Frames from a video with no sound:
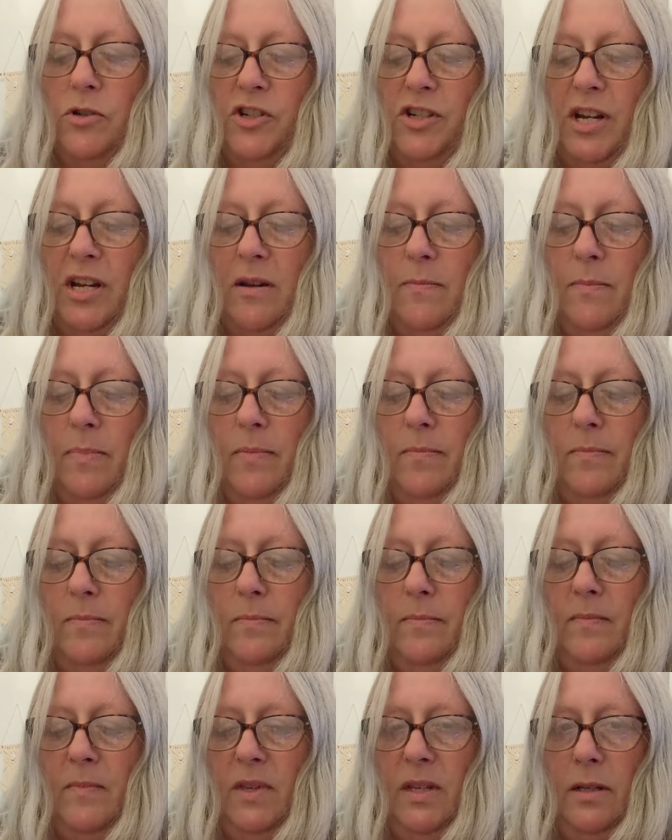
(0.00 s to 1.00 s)
shape.
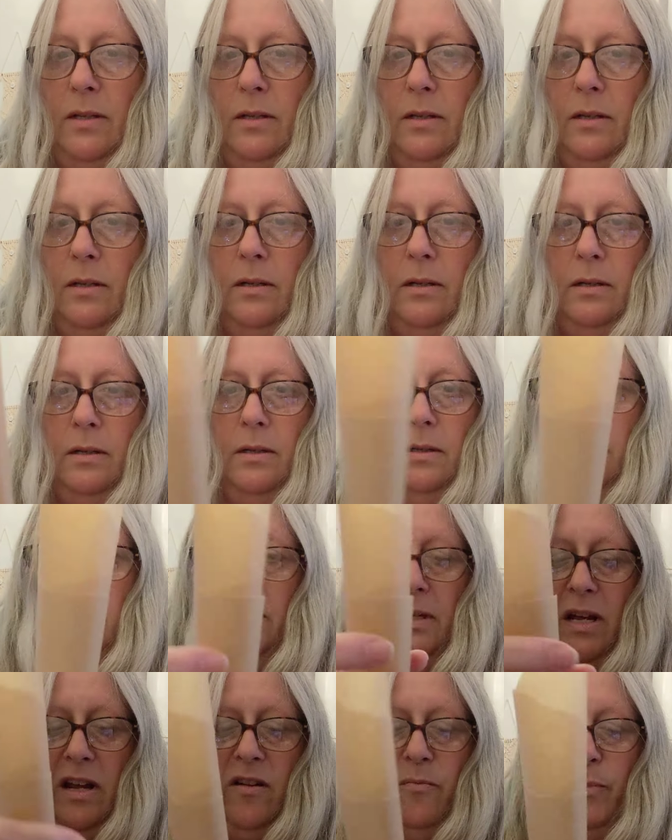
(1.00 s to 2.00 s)

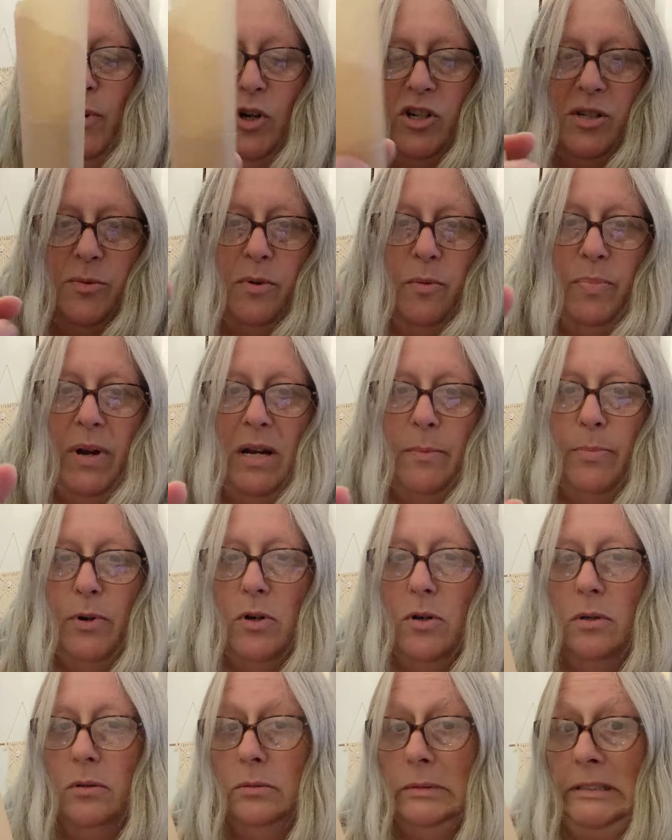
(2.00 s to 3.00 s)
I have parchment
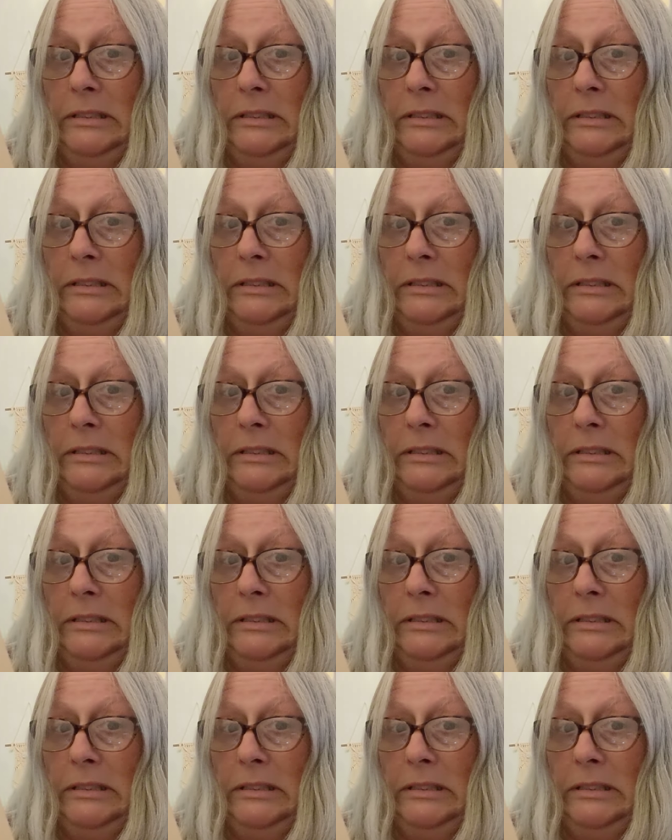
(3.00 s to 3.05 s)
paper.